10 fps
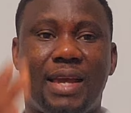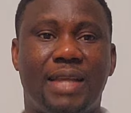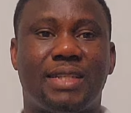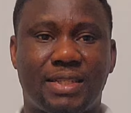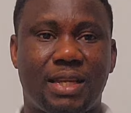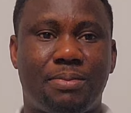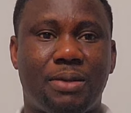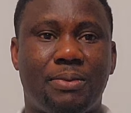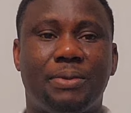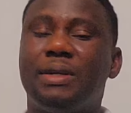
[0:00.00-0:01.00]
It's
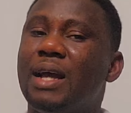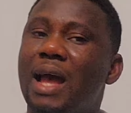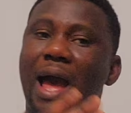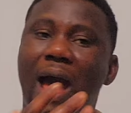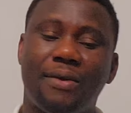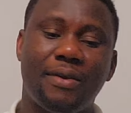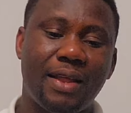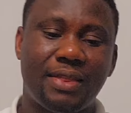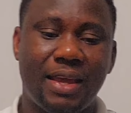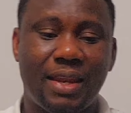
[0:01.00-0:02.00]
acceptable.
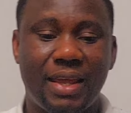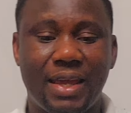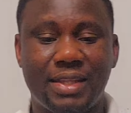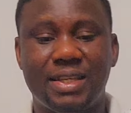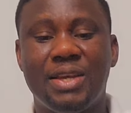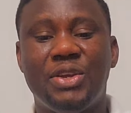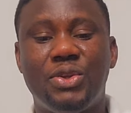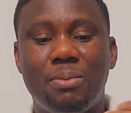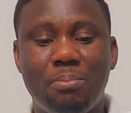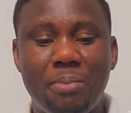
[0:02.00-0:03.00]
Another thing is
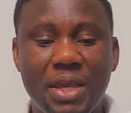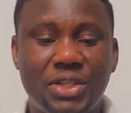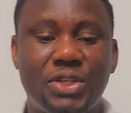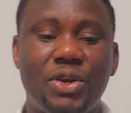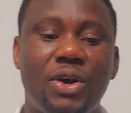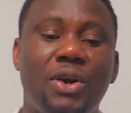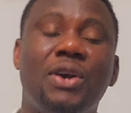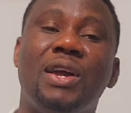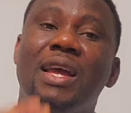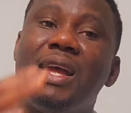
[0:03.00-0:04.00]
you make
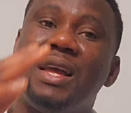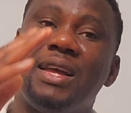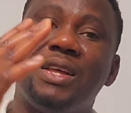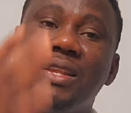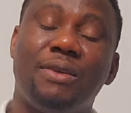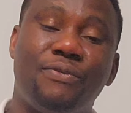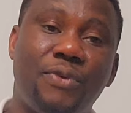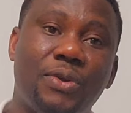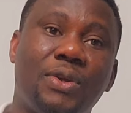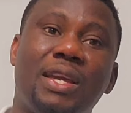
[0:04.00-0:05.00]
sure the
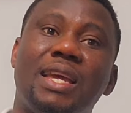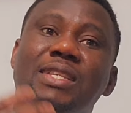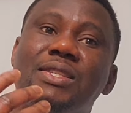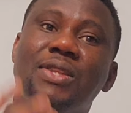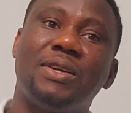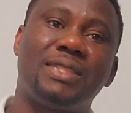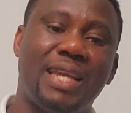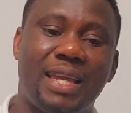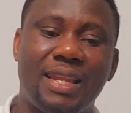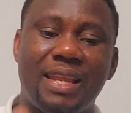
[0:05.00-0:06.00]
photo is not
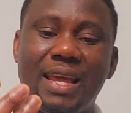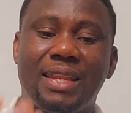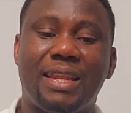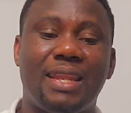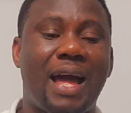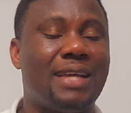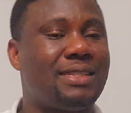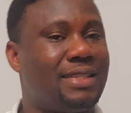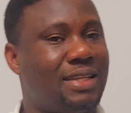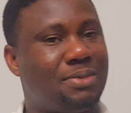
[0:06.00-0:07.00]
taken in the
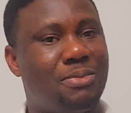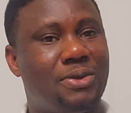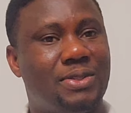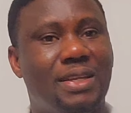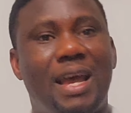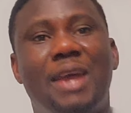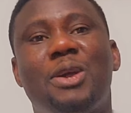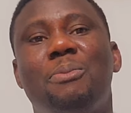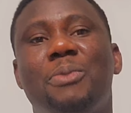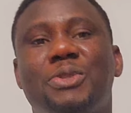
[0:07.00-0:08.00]
last six months. I
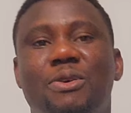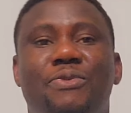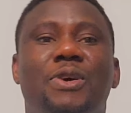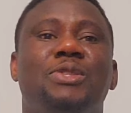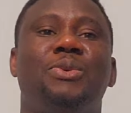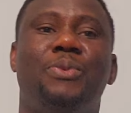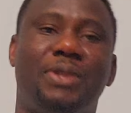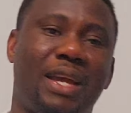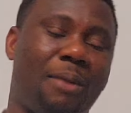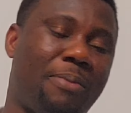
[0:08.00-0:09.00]
know most of us
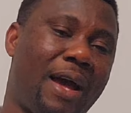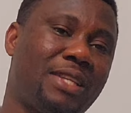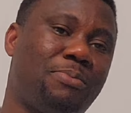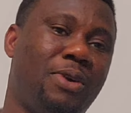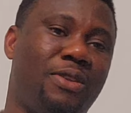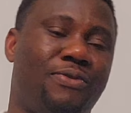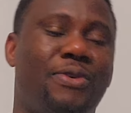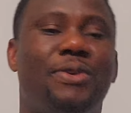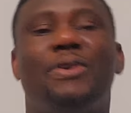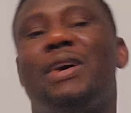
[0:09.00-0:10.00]
we take a passport
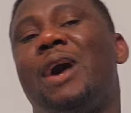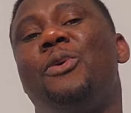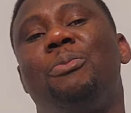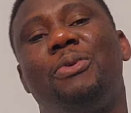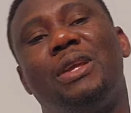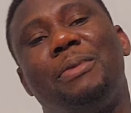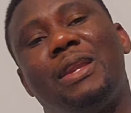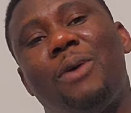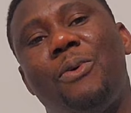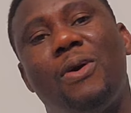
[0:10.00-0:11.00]
photo and we we'll put them
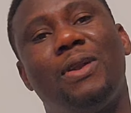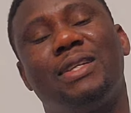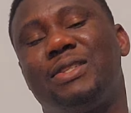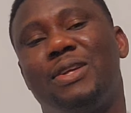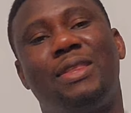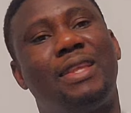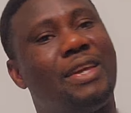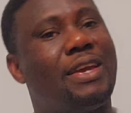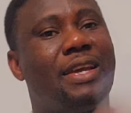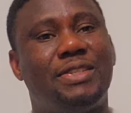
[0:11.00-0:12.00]
in our wallets. Don't
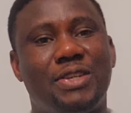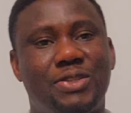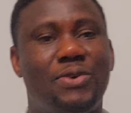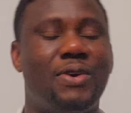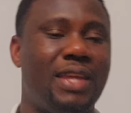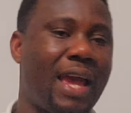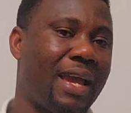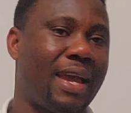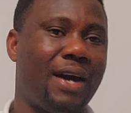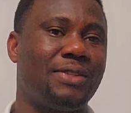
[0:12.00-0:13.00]
think you can just go
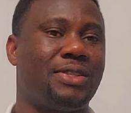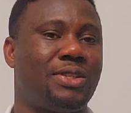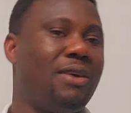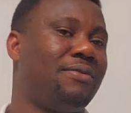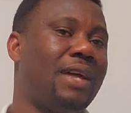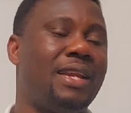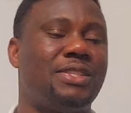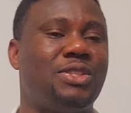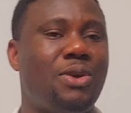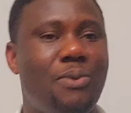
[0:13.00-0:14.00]
yank out stuff that
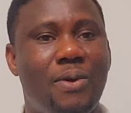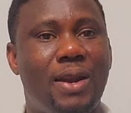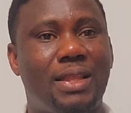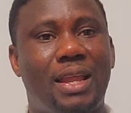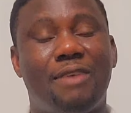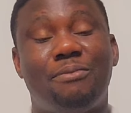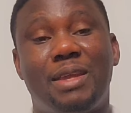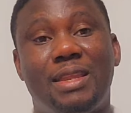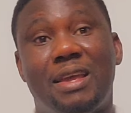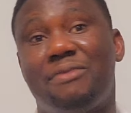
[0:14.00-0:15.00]
is in your wallet that have
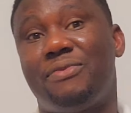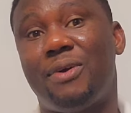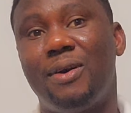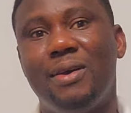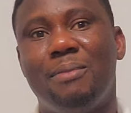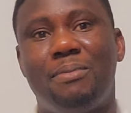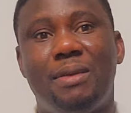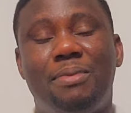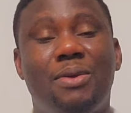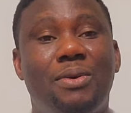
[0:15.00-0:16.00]
been there for
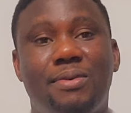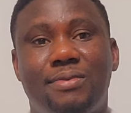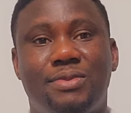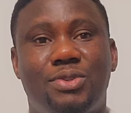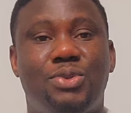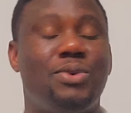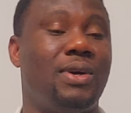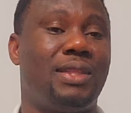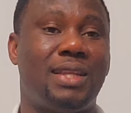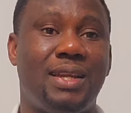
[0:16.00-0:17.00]
maybe two
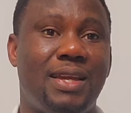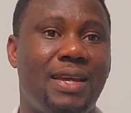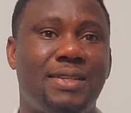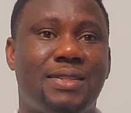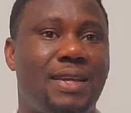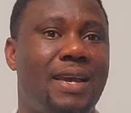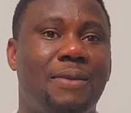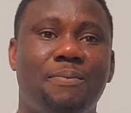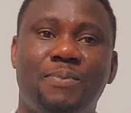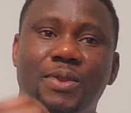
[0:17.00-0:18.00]
or three years
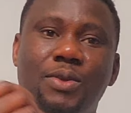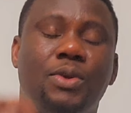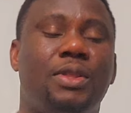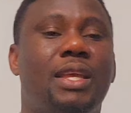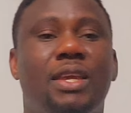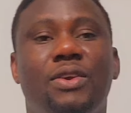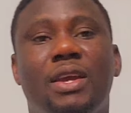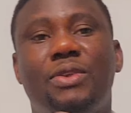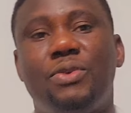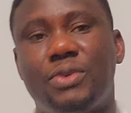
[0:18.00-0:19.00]
and you think you
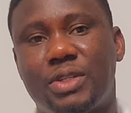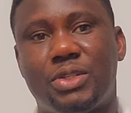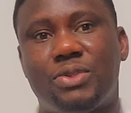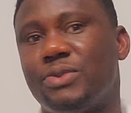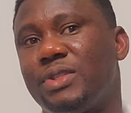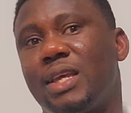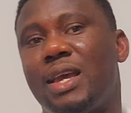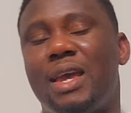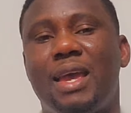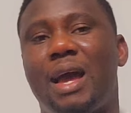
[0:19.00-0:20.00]
can use it to
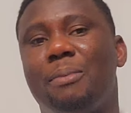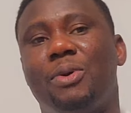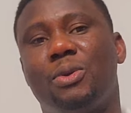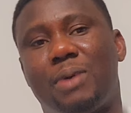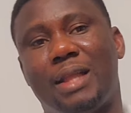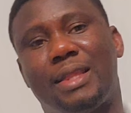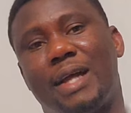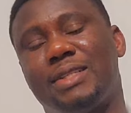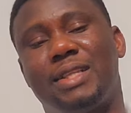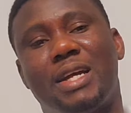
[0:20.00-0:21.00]
say, hey, I'm gonna
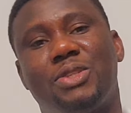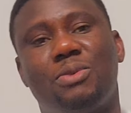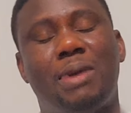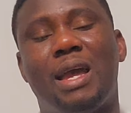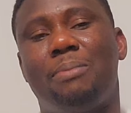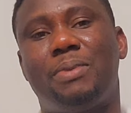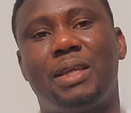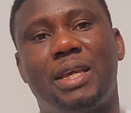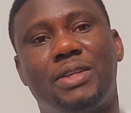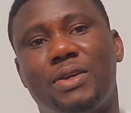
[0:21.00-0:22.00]
attach that to my
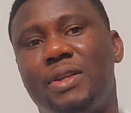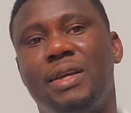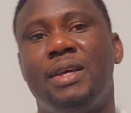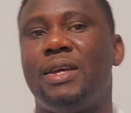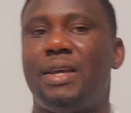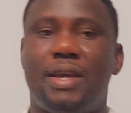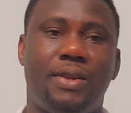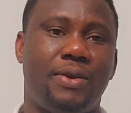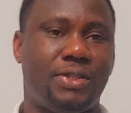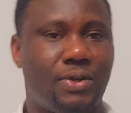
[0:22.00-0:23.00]
application
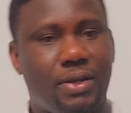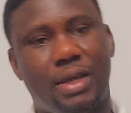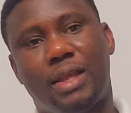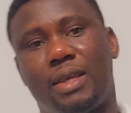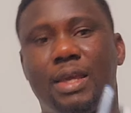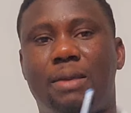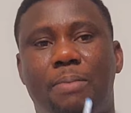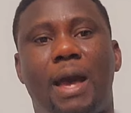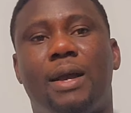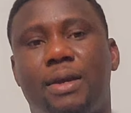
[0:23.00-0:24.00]
you know, he's going to get a
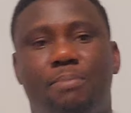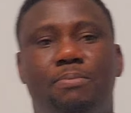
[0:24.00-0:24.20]
kickback.